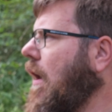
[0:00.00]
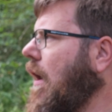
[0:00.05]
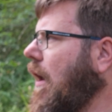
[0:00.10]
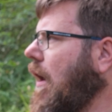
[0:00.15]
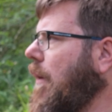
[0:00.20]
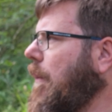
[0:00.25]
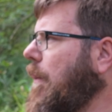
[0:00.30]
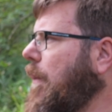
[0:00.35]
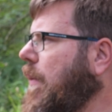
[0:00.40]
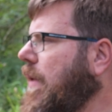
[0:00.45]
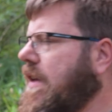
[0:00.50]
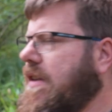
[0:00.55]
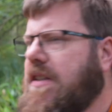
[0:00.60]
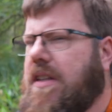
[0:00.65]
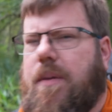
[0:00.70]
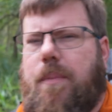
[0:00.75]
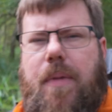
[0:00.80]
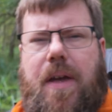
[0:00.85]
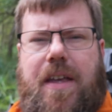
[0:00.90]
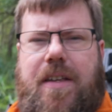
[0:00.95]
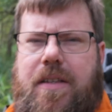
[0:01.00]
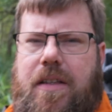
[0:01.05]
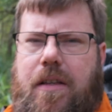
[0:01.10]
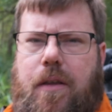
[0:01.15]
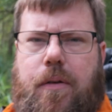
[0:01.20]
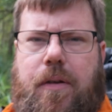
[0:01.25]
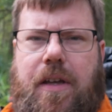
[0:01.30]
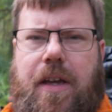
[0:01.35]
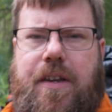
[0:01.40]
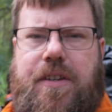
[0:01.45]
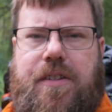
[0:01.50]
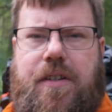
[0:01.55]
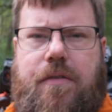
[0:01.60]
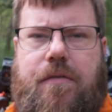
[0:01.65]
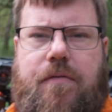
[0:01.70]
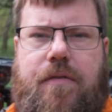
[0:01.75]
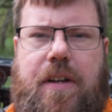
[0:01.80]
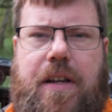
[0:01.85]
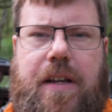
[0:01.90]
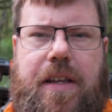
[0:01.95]
But it's an amazing location,
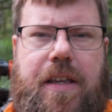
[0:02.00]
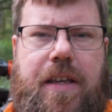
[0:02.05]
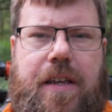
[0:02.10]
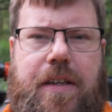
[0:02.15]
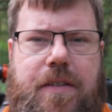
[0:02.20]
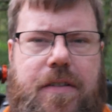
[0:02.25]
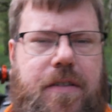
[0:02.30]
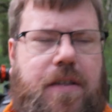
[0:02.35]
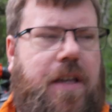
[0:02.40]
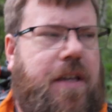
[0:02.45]
it really is.